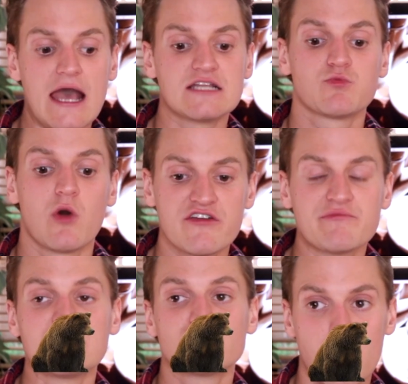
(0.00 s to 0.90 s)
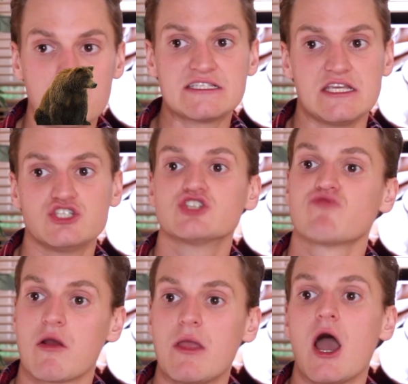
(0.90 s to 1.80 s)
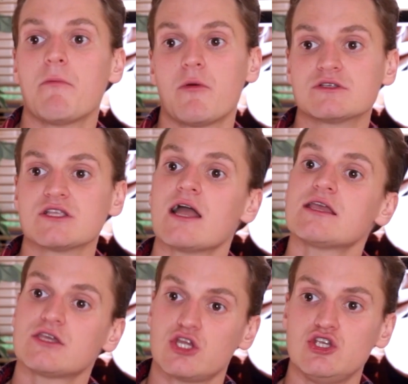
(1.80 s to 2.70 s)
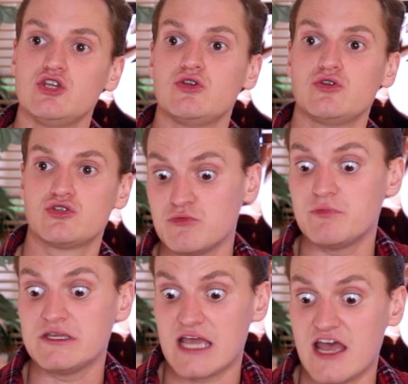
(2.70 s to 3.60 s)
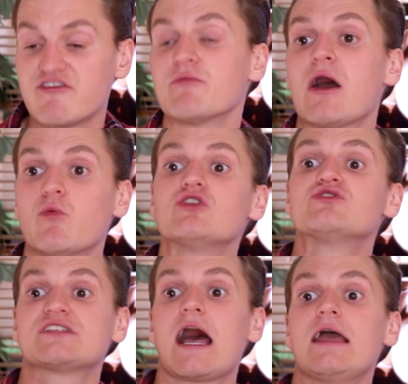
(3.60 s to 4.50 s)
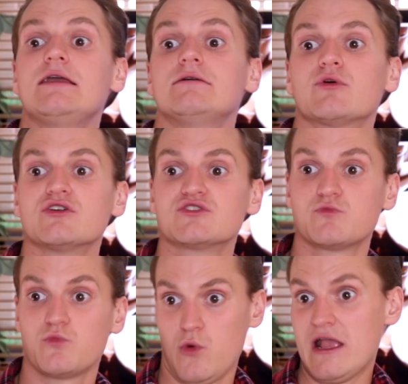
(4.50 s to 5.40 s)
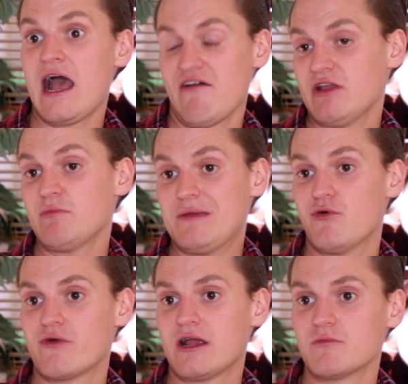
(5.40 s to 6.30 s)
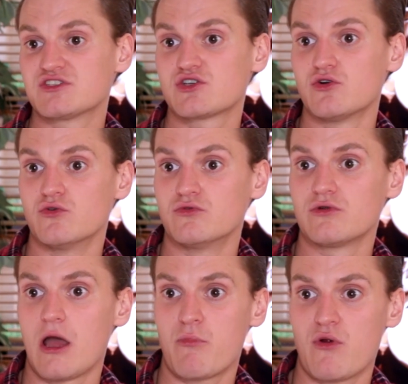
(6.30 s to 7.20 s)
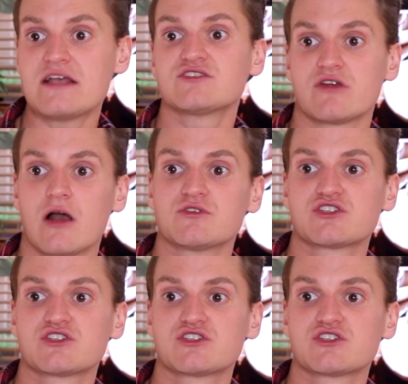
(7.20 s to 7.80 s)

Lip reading: And one of my teachers rung me up and was like, can you be careful about what you say? Because we're having people ring up the school, like press ring up